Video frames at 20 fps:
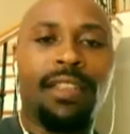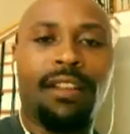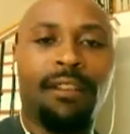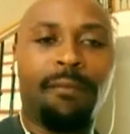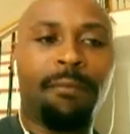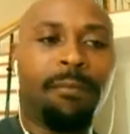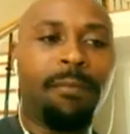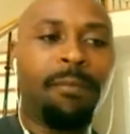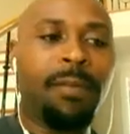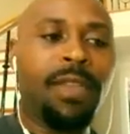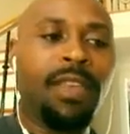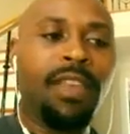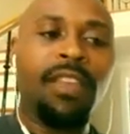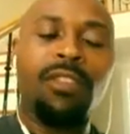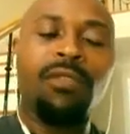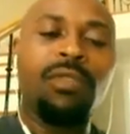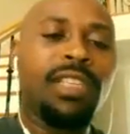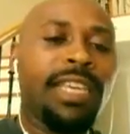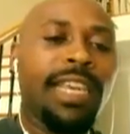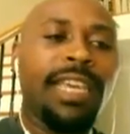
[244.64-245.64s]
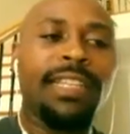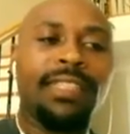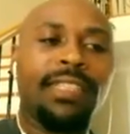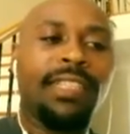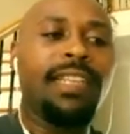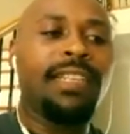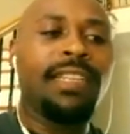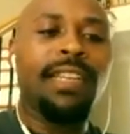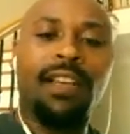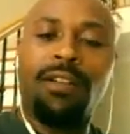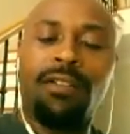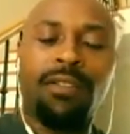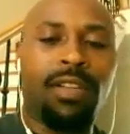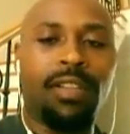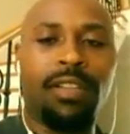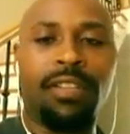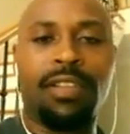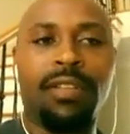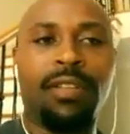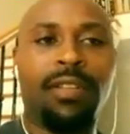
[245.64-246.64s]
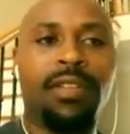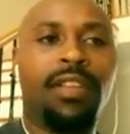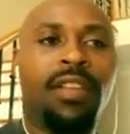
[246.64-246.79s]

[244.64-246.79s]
them? You can't teach elders.